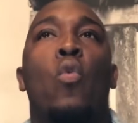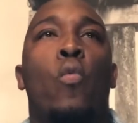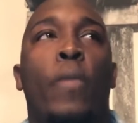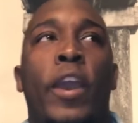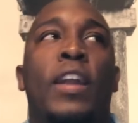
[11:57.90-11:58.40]

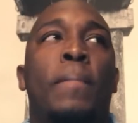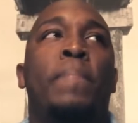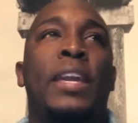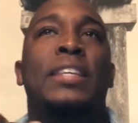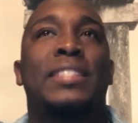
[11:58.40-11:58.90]
where to
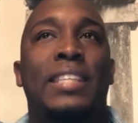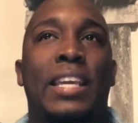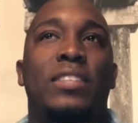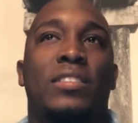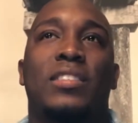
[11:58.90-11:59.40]
pick
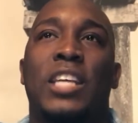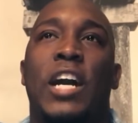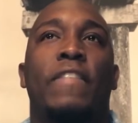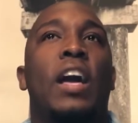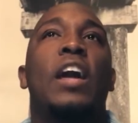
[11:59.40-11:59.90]
scenes and
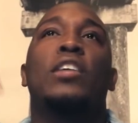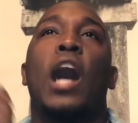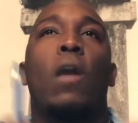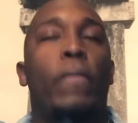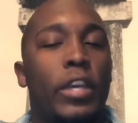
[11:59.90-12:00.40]
stuff.
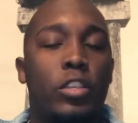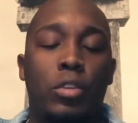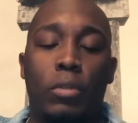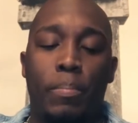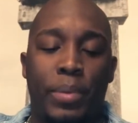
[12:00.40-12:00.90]
Y'all went
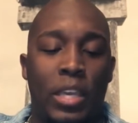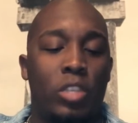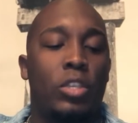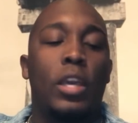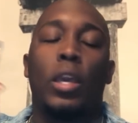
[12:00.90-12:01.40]
to a beach. It